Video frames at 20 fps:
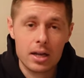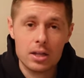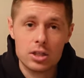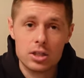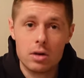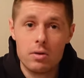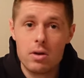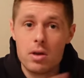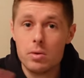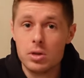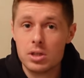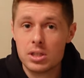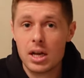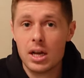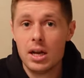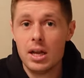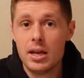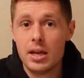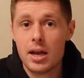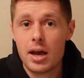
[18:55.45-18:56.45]
And so he was
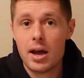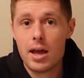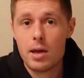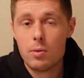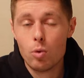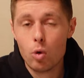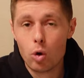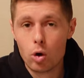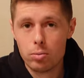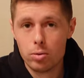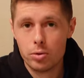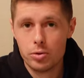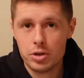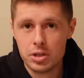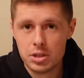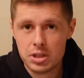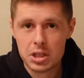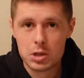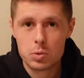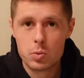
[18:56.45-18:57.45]
selling a Walker
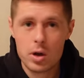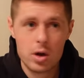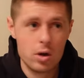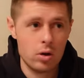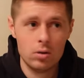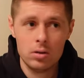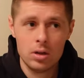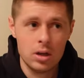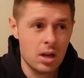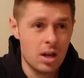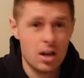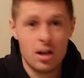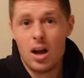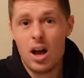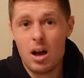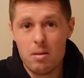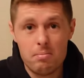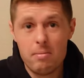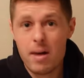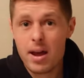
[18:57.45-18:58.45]
Brothers disc wheel
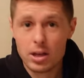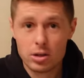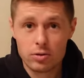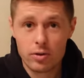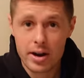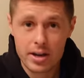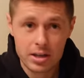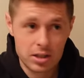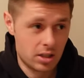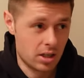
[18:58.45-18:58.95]
at mates rates.